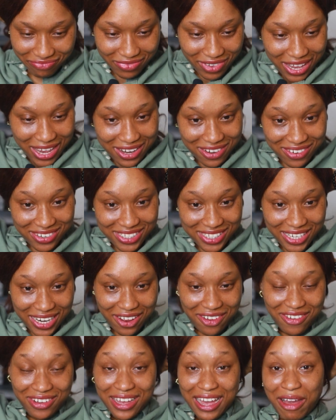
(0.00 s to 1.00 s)
hello dear,
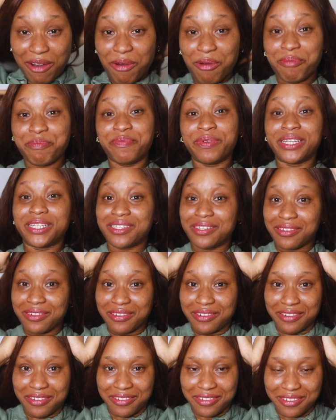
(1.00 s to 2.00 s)
hunger won't beat
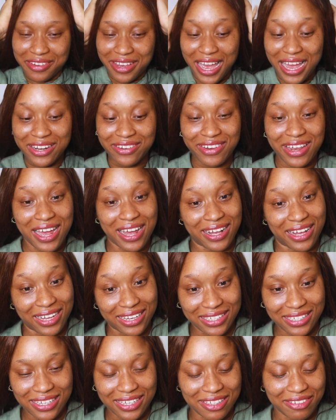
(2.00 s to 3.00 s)
you. Yeah, doing how
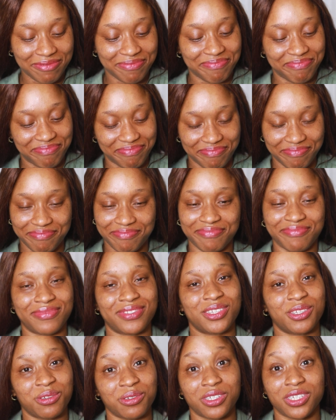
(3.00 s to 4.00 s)
can they?
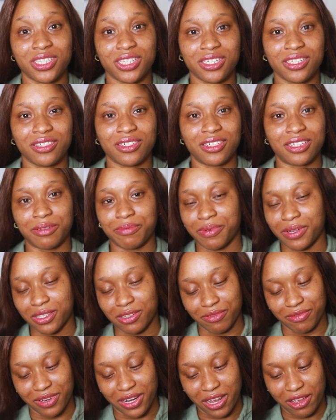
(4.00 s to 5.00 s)
So change is a part
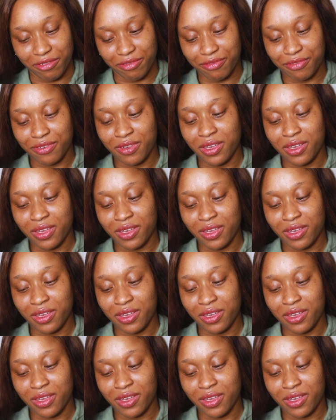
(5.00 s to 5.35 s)
of life.